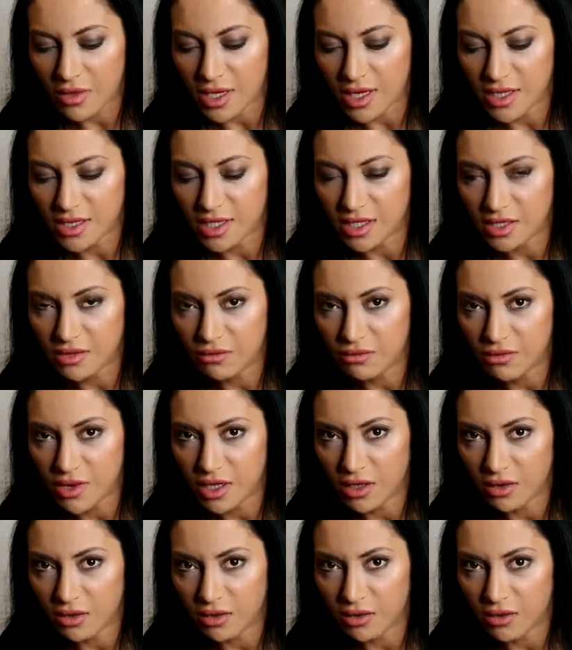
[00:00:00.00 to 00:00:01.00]
Is this a
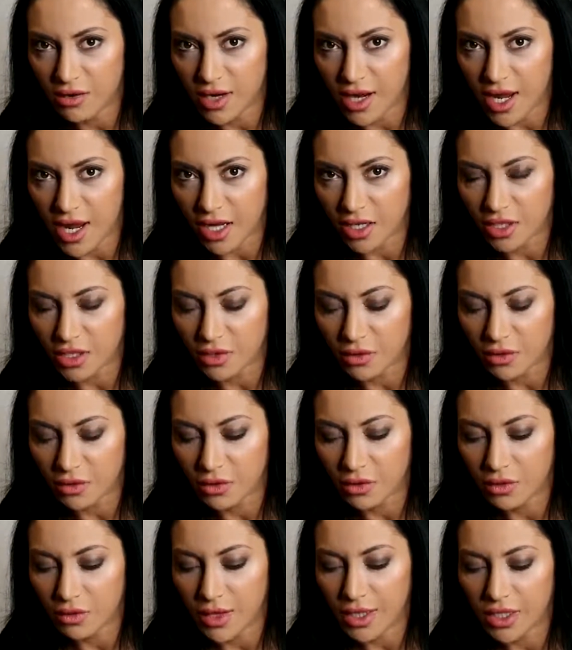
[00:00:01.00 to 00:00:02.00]
riddle or an actual
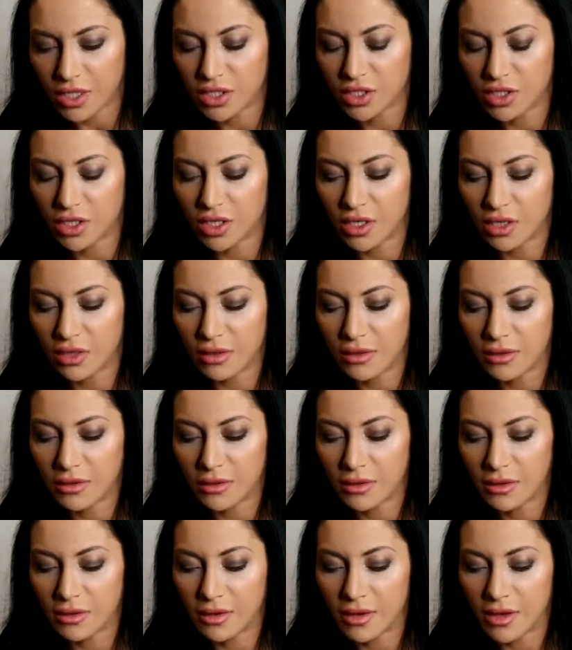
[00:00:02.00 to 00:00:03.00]
question?
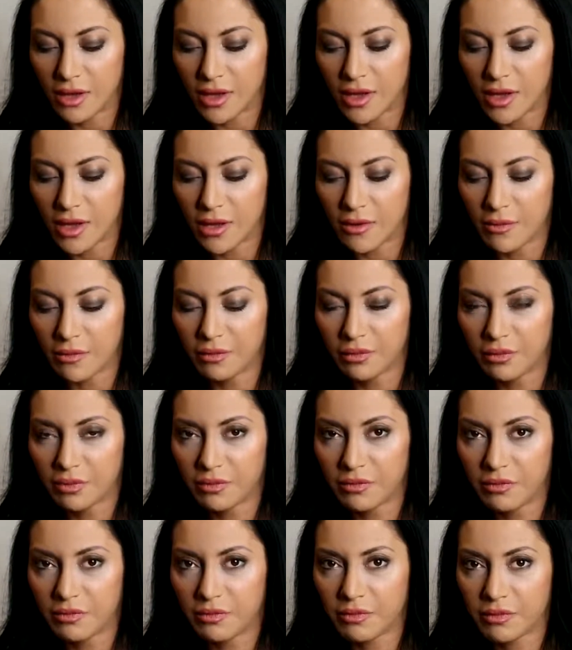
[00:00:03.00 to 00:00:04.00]

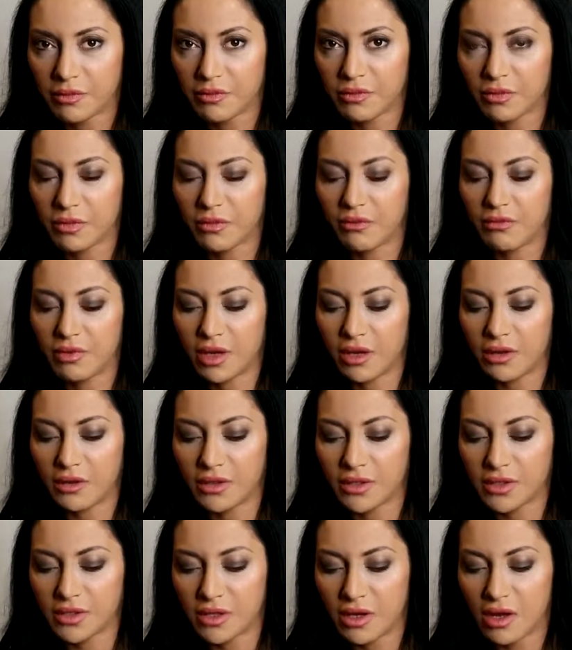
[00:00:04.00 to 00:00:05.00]

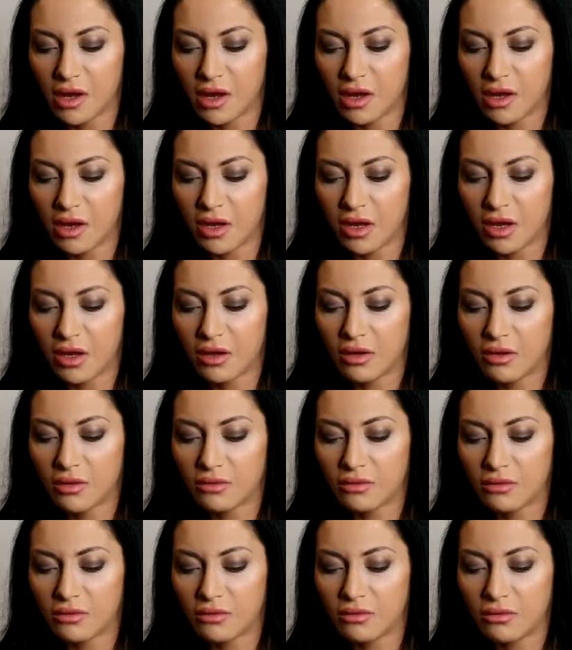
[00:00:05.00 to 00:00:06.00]
Because,
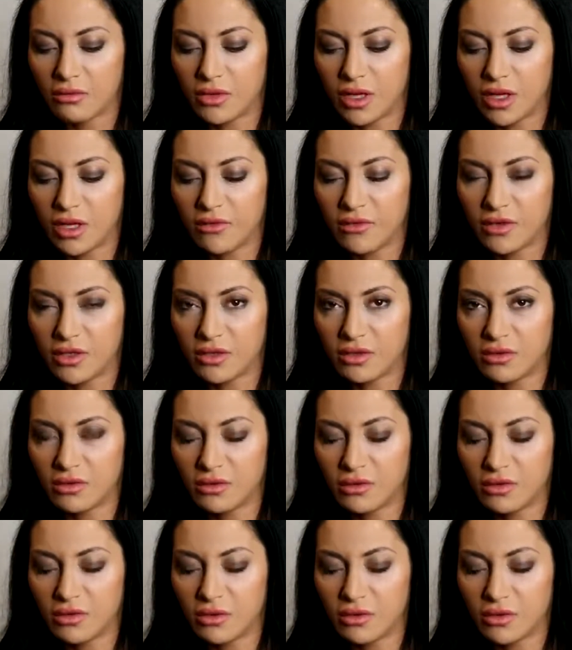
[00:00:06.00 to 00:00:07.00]
well, if a
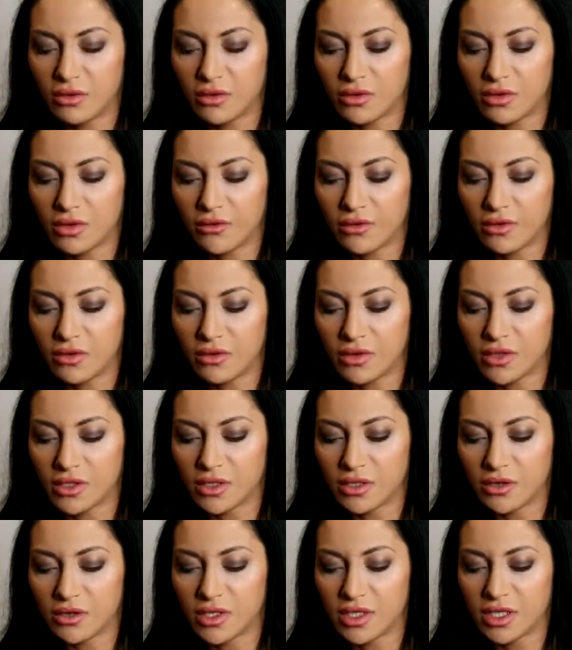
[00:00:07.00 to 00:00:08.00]

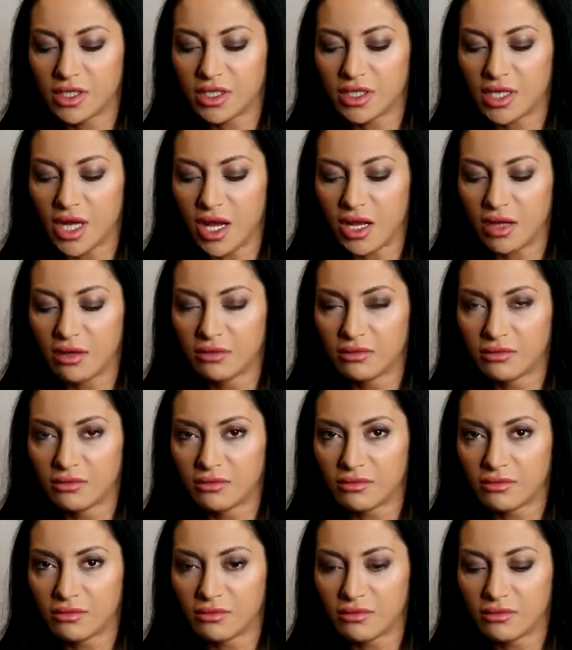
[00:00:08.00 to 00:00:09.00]
tortoise loses its shell,
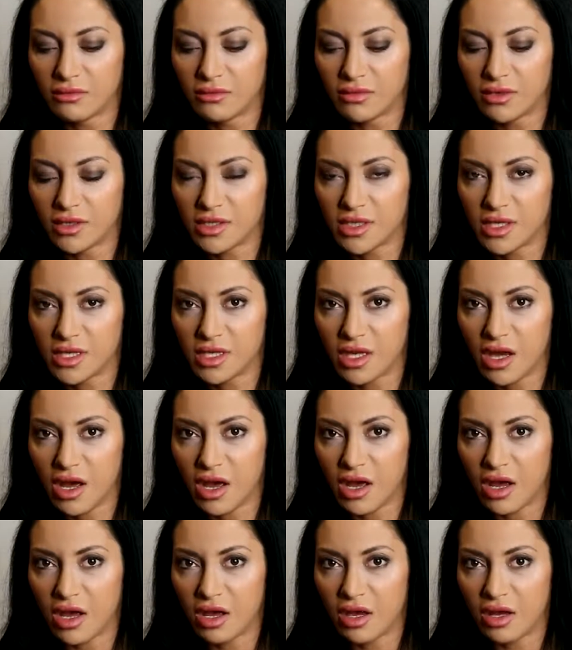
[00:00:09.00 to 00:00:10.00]
doesn't it
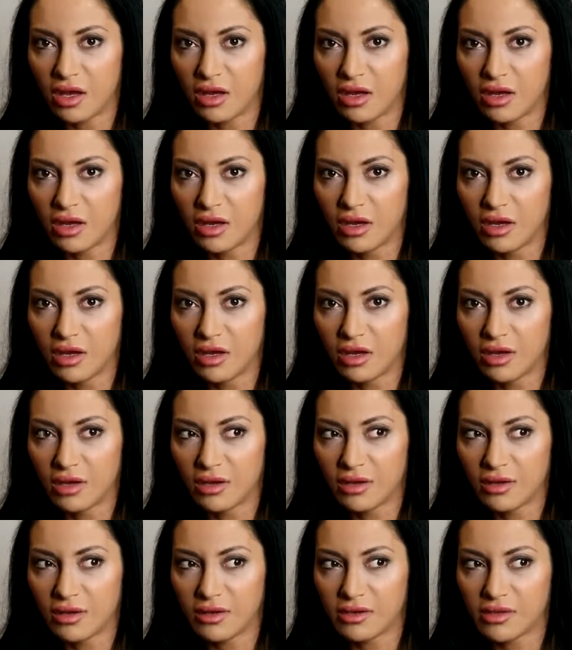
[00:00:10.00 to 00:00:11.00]
die?
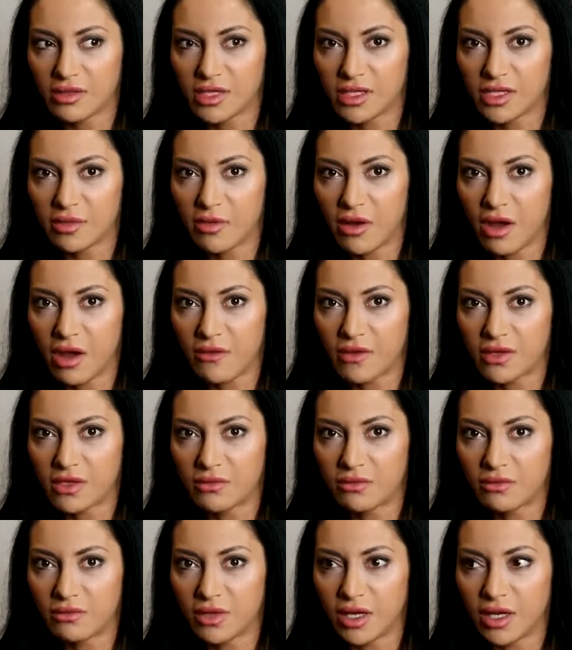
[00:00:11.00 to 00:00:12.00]
Because it's part of
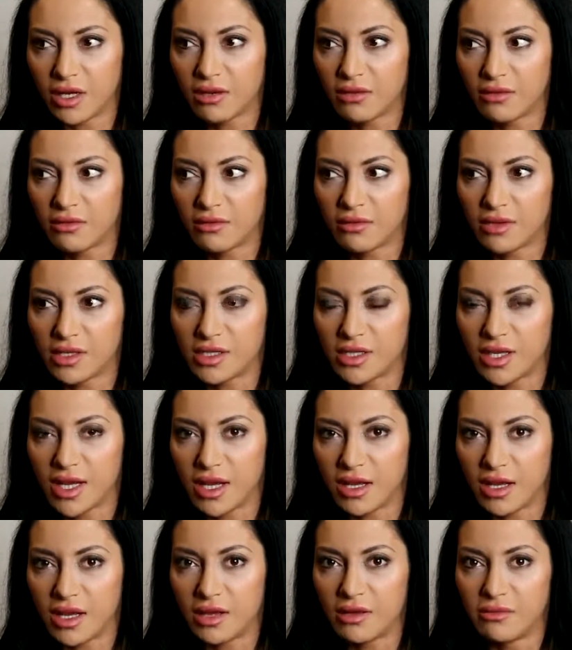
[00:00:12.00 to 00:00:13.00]
its like
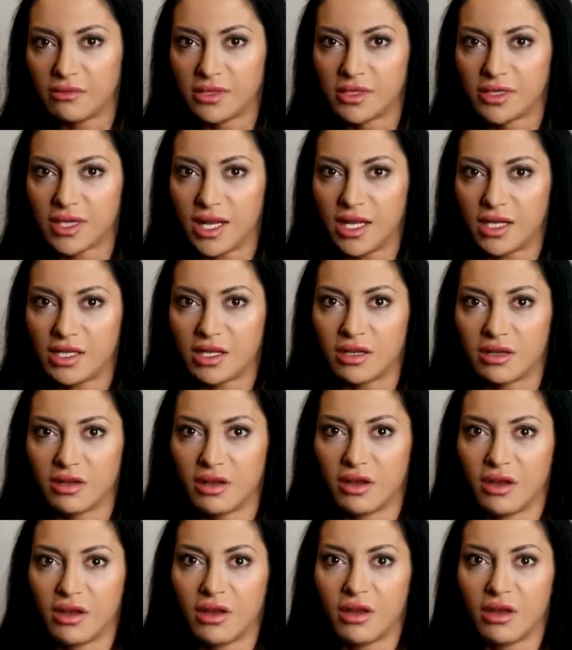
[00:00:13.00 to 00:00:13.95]
skeleton.